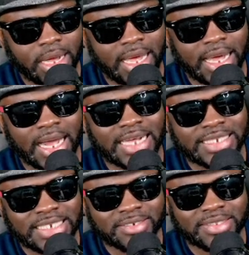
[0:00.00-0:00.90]
this
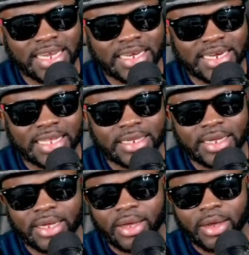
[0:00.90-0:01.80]

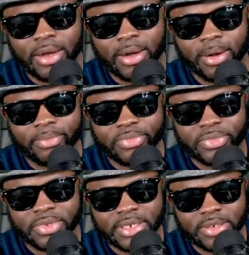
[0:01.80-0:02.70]
liquidity here, they're gonna come
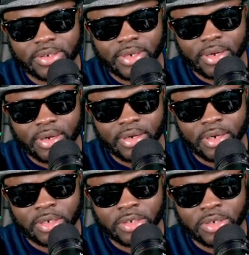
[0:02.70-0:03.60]
grab it,
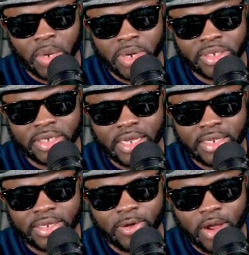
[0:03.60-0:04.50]
and price is
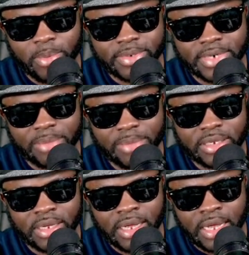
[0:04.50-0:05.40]
gonna stay
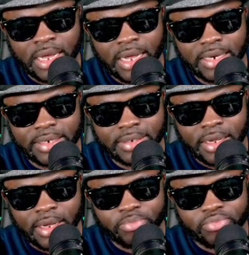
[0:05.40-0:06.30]
um
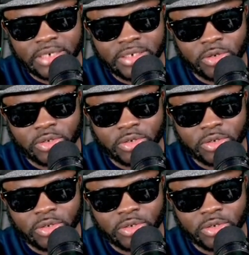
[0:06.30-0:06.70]
above